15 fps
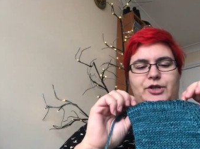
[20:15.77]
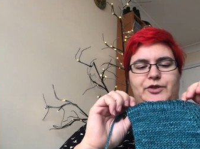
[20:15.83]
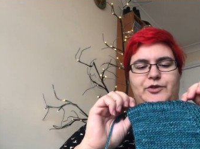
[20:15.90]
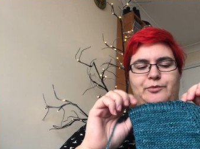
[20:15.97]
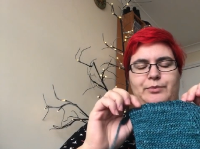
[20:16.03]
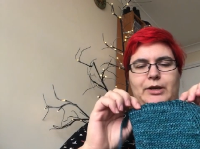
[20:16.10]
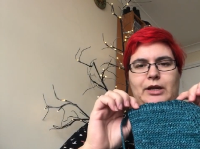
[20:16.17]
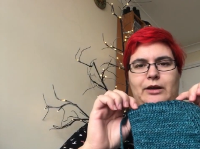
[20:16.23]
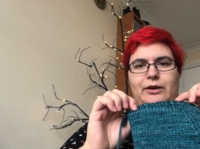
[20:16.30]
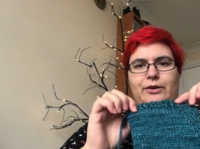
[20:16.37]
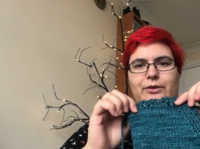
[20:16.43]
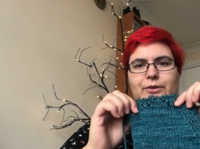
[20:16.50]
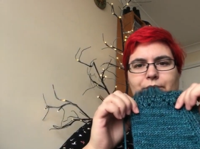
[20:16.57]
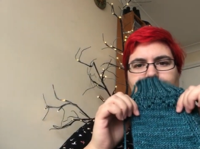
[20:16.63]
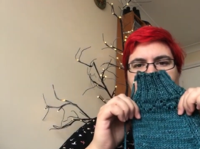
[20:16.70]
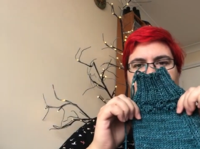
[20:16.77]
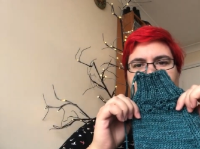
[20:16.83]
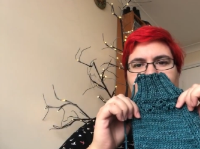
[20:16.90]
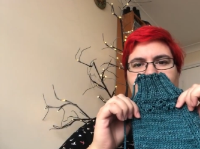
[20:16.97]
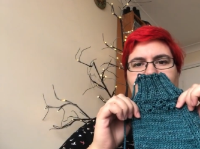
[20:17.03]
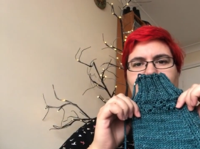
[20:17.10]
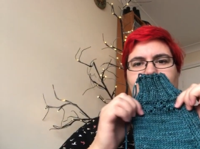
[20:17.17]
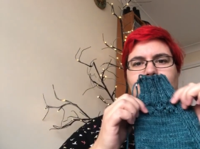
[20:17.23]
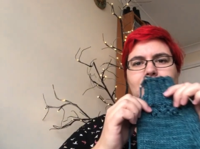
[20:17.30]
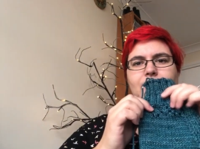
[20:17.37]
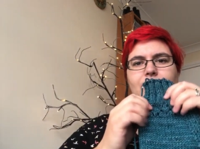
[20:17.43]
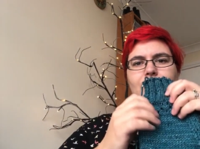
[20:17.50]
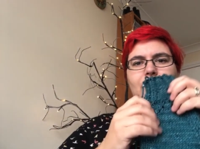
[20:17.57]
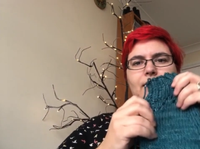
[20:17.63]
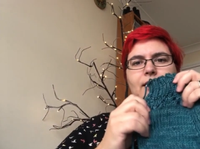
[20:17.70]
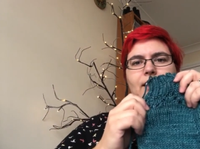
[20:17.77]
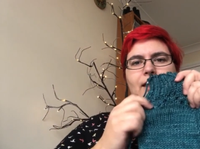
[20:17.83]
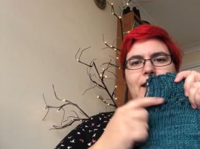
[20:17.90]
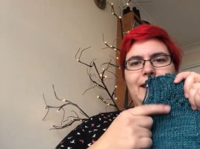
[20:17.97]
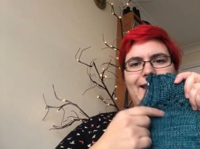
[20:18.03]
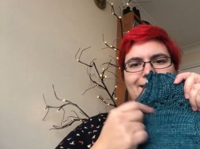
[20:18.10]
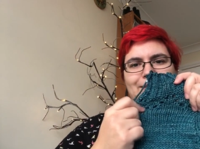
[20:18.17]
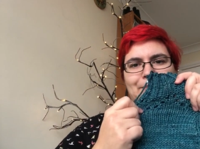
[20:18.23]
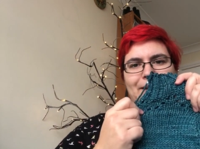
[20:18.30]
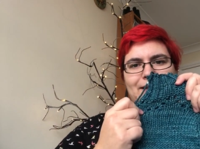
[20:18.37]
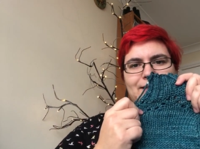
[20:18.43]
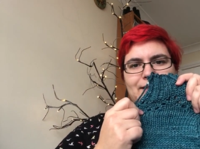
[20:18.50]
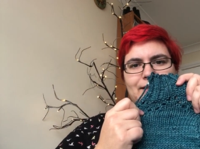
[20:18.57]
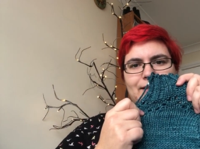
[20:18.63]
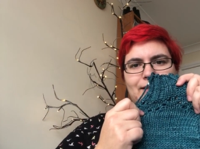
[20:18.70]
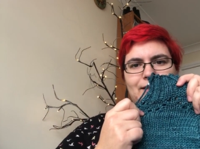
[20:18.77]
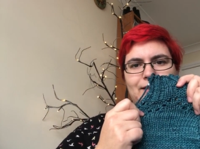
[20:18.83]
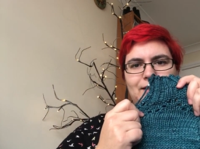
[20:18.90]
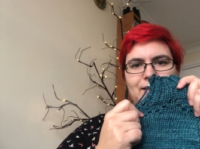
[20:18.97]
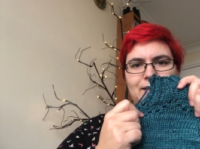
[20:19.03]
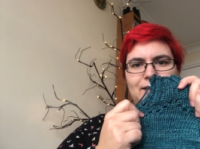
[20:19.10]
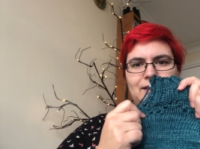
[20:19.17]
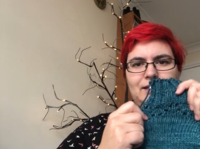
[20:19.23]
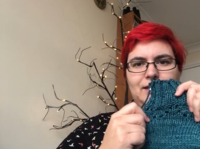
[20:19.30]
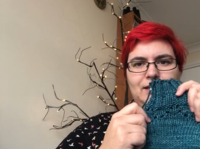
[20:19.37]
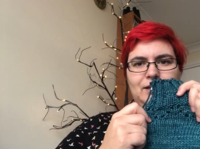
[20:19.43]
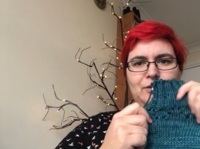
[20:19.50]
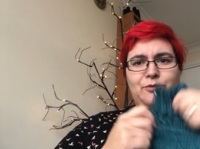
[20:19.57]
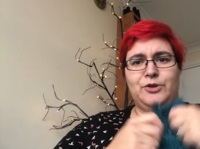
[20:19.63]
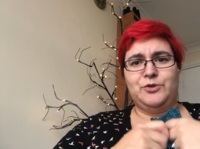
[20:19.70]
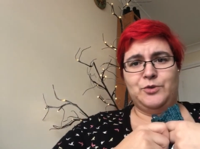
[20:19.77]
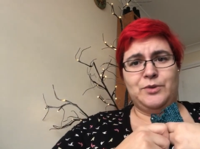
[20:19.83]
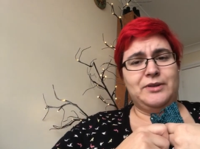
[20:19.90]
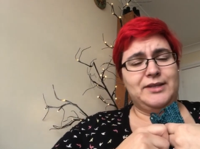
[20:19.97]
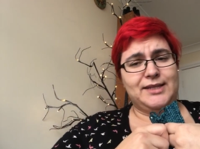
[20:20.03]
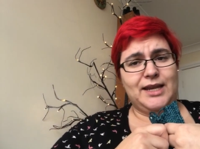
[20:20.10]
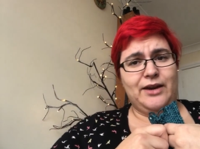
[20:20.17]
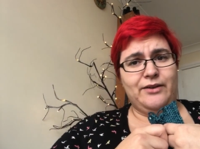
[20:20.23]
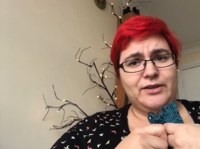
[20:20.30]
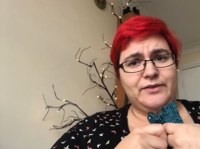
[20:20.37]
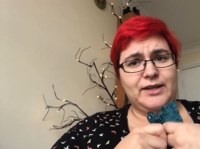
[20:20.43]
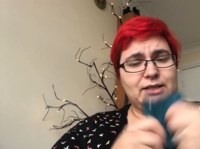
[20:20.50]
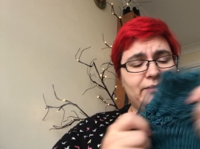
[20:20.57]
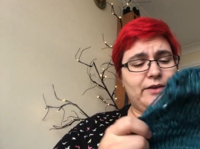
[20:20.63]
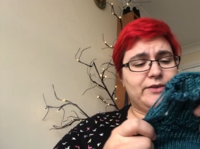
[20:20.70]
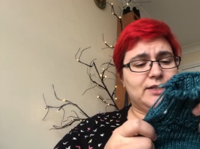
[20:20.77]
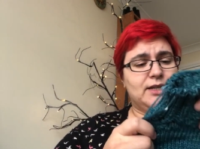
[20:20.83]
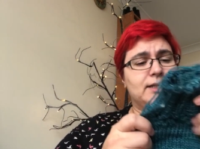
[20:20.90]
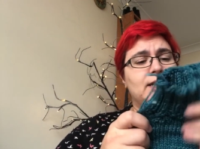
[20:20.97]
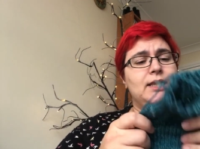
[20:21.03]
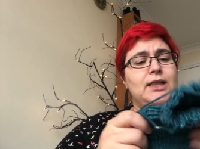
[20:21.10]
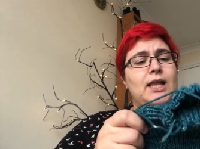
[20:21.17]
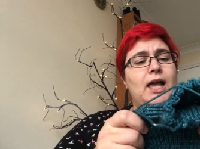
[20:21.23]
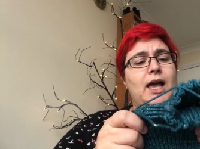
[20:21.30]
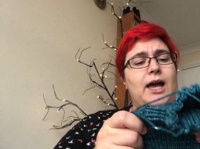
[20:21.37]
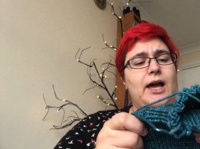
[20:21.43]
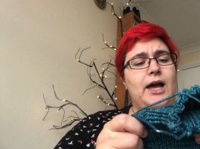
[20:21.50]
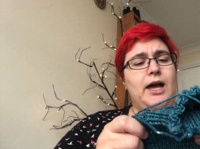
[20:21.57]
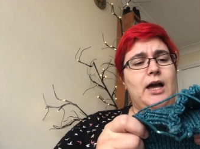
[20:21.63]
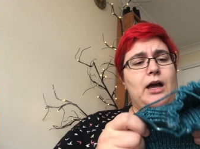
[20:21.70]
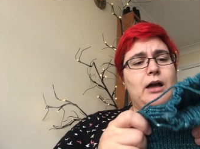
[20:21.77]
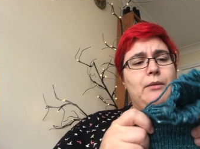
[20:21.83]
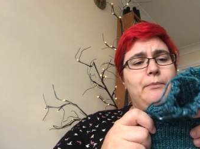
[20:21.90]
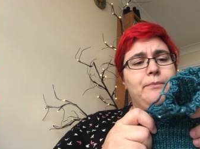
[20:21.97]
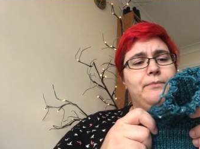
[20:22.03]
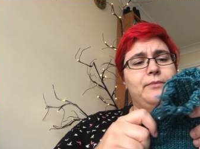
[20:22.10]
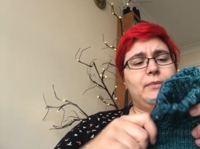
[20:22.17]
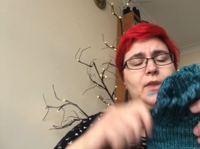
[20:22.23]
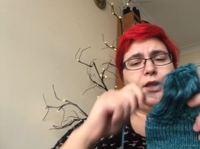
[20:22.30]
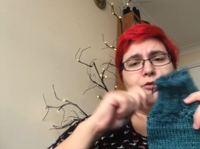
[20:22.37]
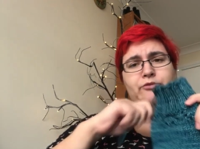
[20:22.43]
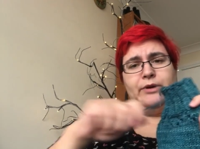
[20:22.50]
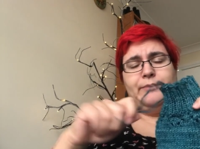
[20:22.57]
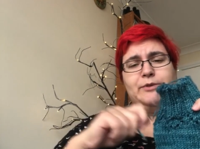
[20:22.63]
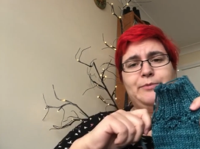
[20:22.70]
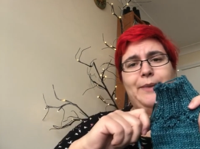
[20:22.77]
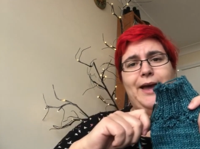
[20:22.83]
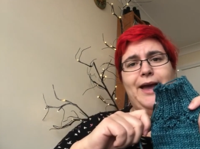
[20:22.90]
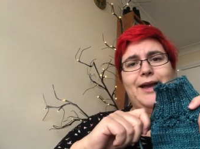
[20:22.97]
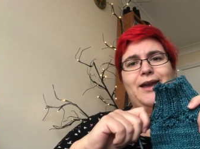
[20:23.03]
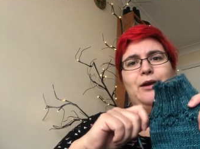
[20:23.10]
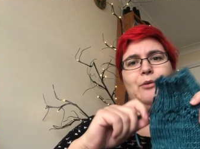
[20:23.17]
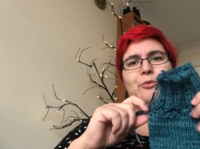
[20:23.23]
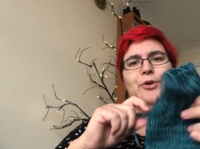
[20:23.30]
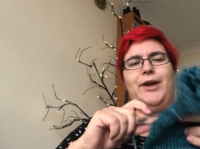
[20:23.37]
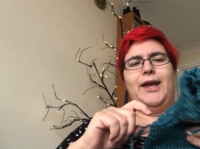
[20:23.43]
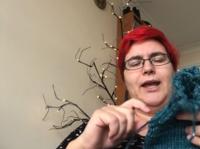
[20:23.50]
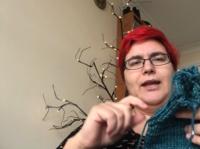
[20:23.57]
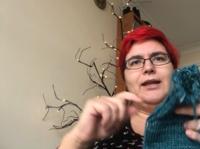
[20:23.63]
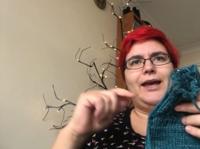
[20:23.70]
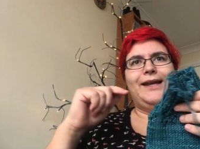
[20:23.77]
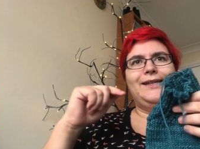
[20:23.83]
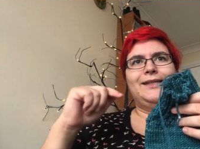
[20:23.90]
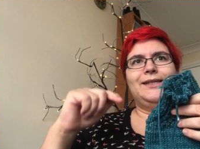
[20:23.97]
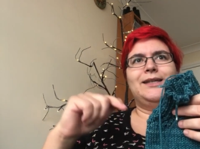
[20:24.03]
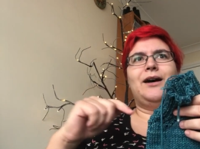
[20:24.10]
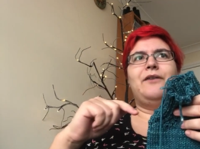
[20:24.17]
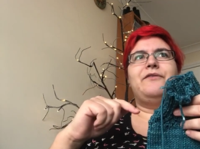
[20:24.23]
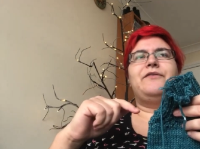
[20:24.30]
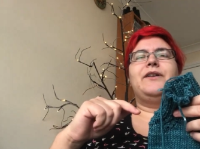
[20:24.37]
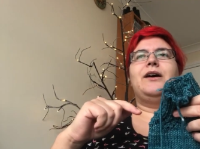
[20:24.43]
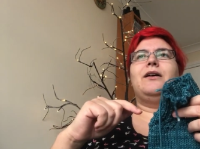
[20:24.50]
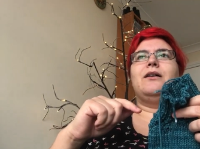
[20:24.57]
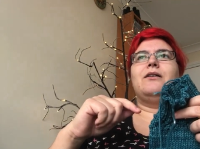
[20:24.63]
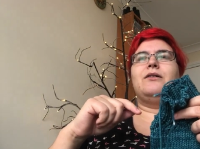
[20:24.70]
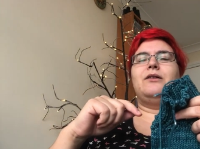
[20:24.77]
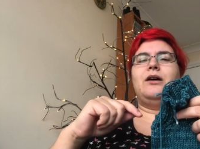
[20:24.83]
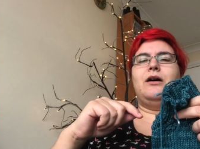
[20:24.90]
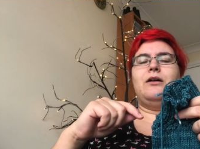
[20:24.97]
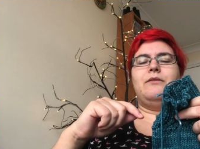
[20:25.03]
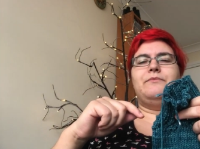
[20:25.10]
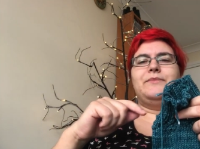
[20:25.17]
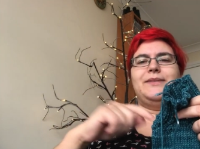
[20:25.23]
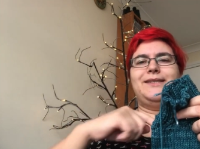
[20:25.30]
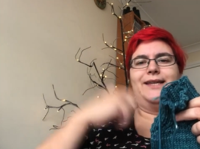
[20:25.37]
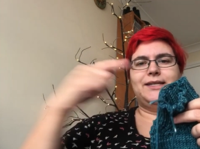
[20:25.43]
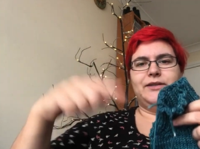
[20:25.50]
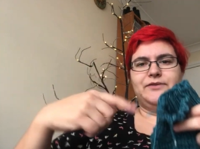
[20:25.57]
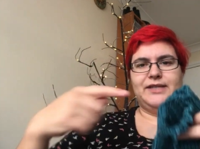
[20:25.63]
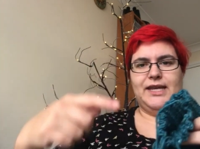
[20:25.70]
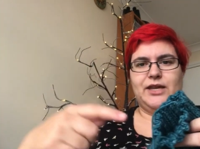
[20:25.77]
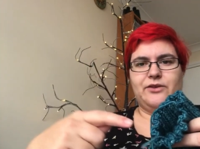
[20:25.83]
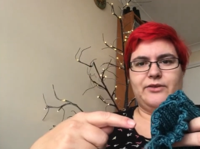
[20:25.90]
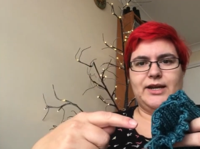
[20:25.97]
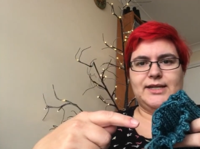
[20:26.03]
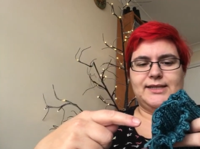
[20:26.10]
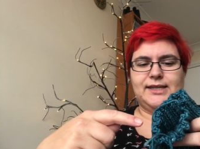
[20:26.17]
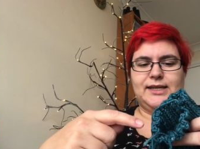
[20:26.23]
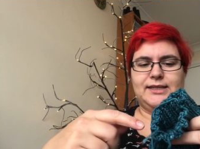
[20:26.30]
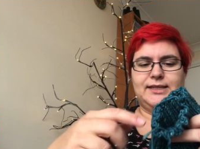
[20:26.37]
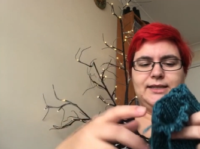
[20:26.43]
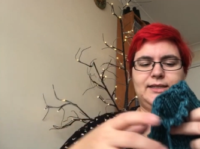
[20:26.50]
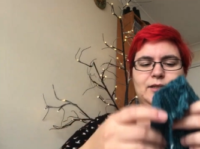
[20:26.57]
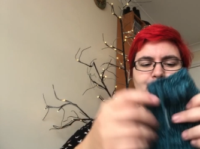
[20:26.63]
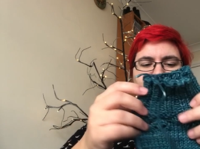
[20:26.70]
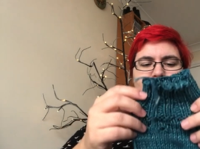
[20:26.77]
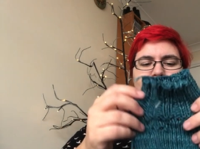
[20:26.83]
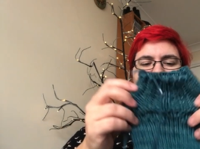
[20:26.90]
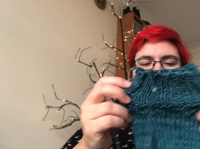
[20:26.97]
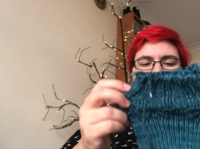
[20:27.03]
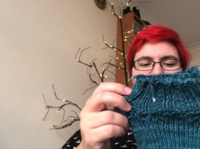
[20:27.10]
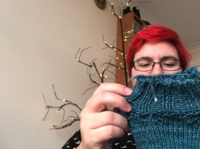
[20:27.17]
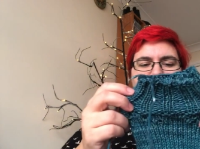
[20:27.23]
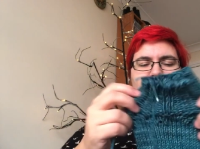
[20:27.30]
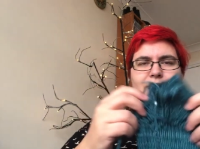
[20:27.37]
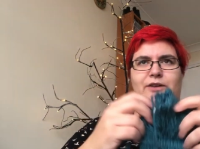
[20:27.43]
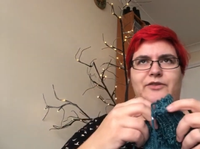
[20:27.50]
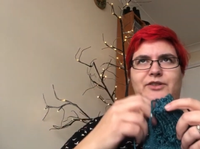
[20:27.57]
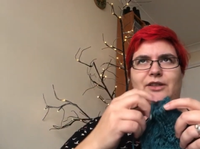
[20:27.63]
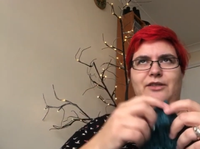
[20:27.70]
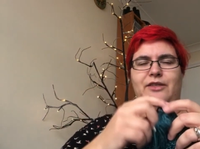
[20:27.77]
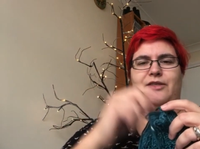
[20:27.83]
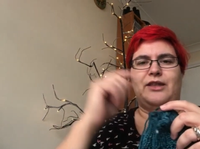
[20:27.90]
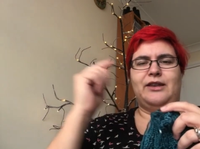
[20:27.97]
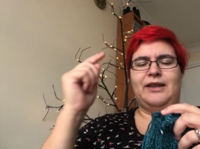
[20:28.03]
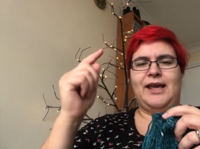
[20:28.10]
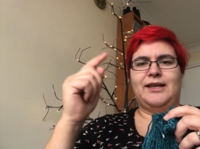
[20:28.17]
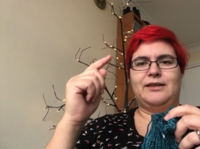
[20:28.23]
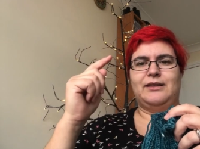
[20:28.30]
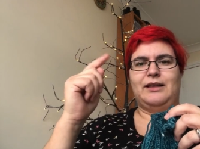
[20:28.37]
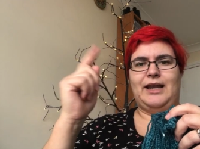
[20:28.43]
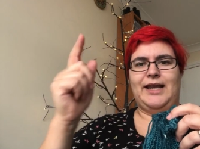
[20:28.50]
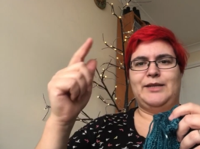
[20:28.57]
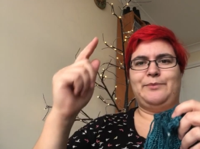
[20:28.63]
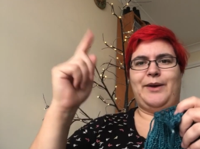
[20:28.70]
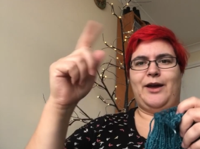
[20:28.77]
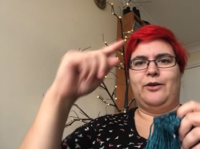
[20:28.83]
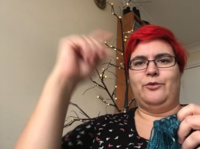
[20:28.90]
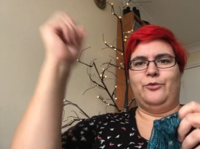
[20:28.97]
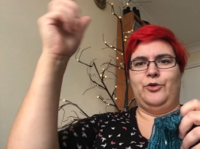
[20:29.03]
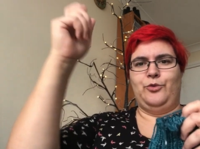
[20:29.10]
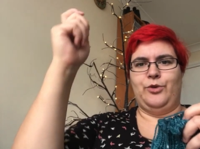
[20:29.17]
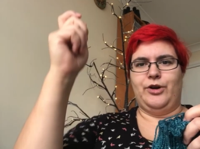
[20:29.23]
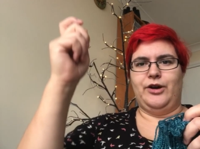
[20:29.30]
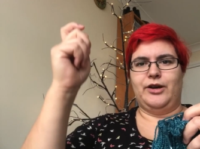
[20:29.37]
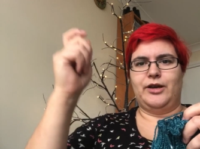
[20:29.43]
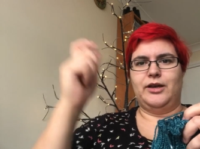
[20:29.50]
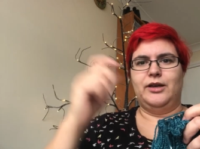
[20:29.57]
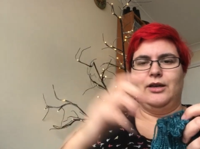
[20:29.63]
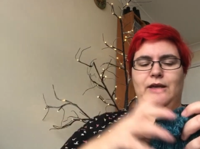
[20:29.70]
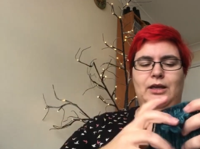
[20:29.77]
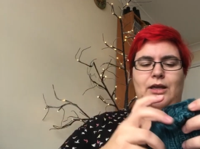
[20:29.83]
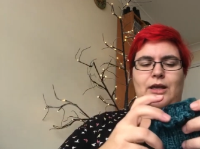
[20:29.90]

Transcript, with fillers: just below the lace pattern, which was one of the scariest things I've ever done. Um, ripped back, put in another um, set of decreases to bring it smaller enough so that the neck, the lace pattern would work,